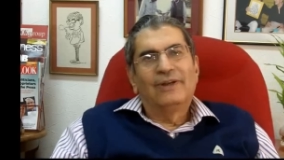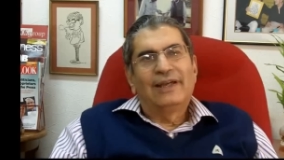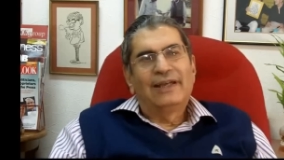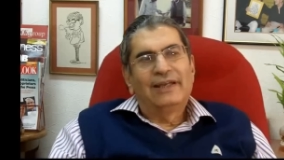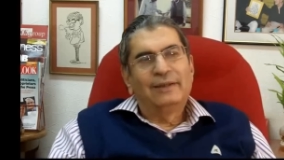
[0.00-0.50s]

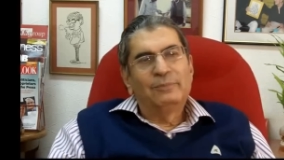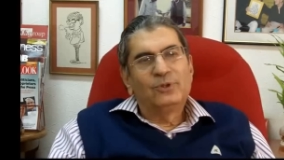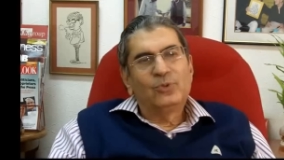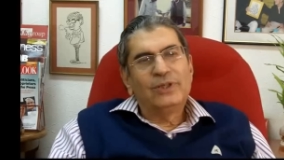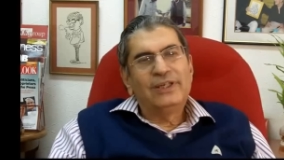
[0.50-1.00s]
where
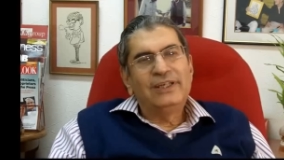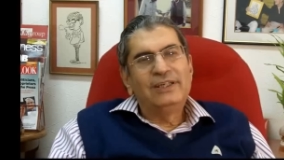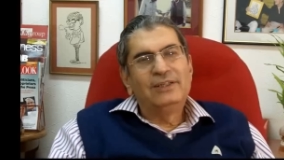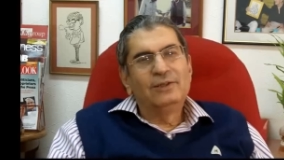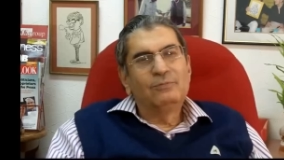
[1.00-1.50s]
between
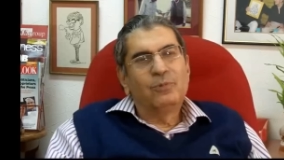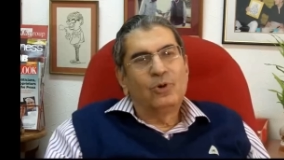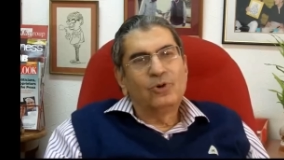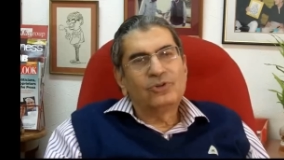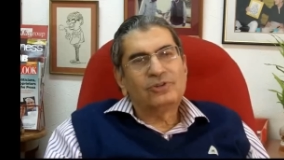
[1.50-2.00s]
Indian
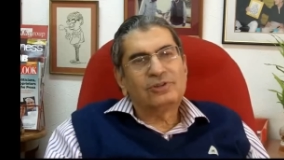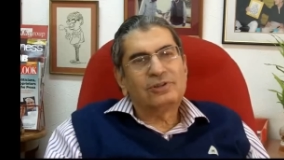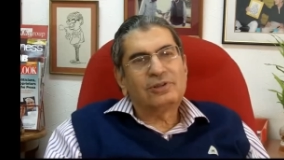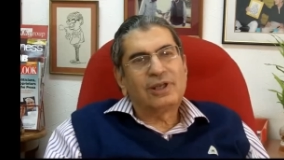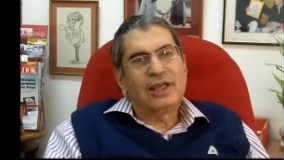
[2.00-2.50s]
Post
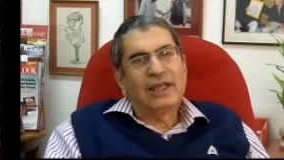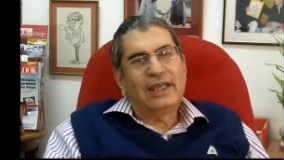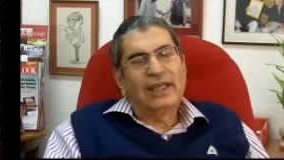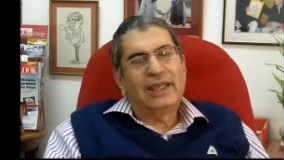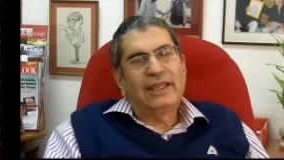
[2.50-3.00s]

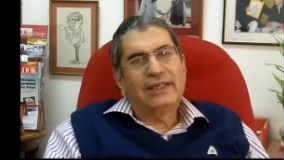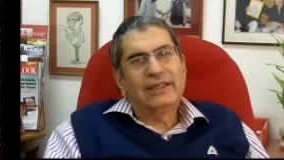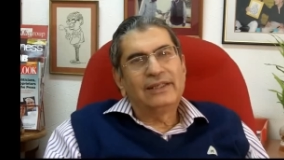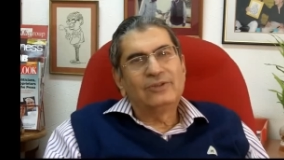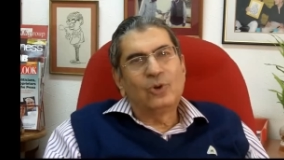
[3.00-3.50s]

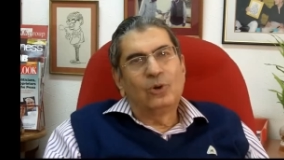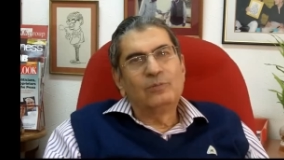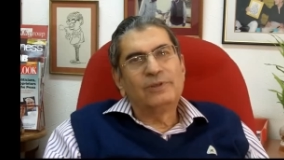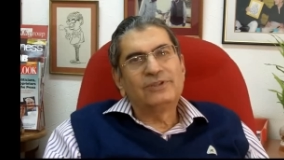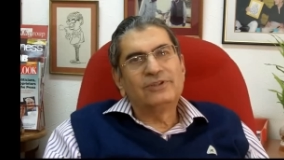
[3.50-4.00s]
and his
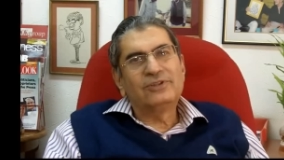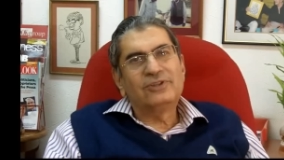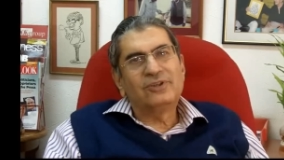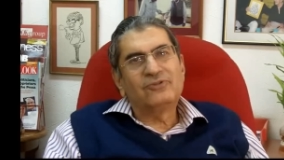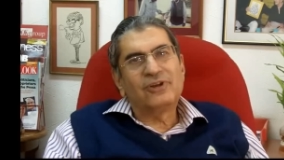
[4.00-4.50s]
own
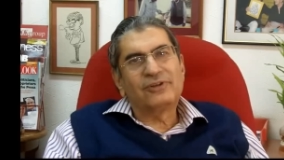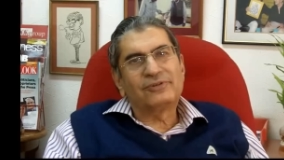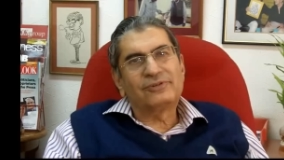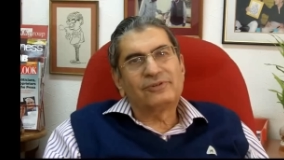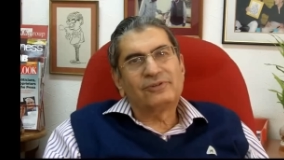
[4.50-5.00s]
business
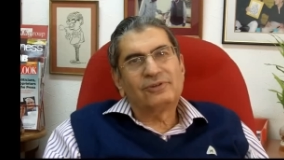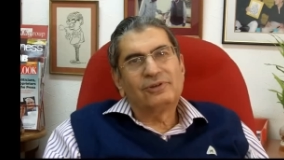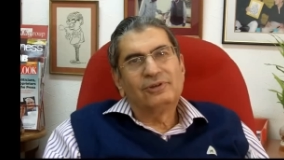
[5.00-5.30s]
interests